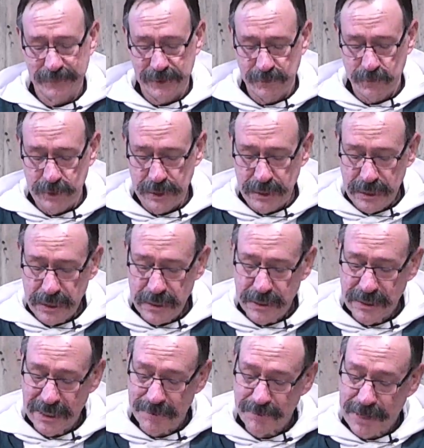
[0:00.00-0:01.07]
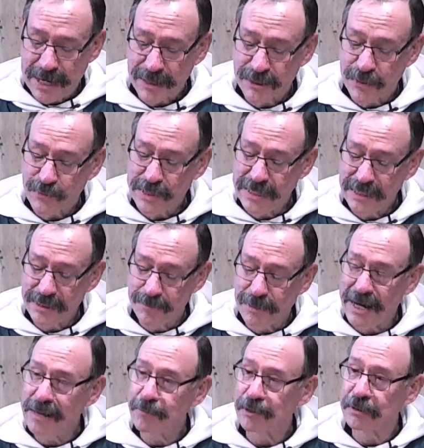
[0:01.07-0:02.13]
we need to get back to reading the
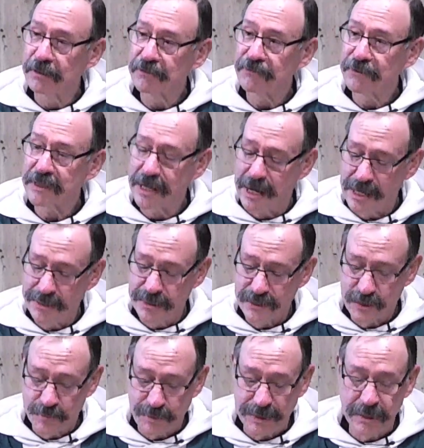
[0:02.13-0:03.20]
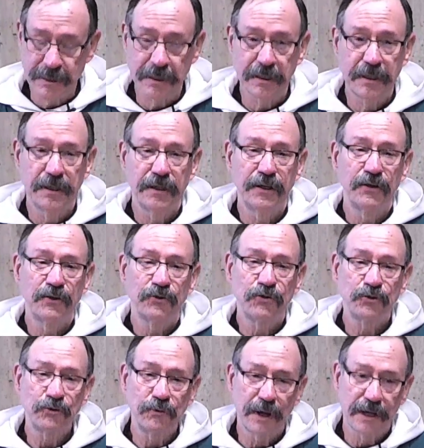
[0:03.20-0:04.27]
Bible for God to speak
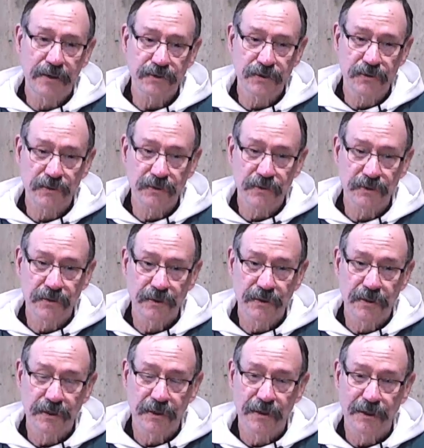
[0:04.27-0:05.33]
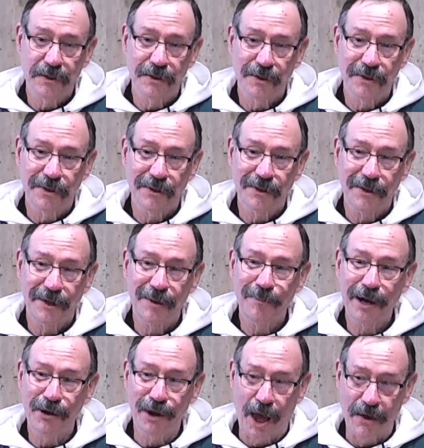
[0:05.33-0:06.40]
to us
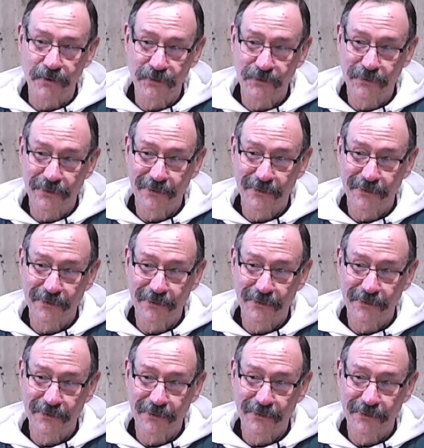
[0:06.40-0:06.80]
about us.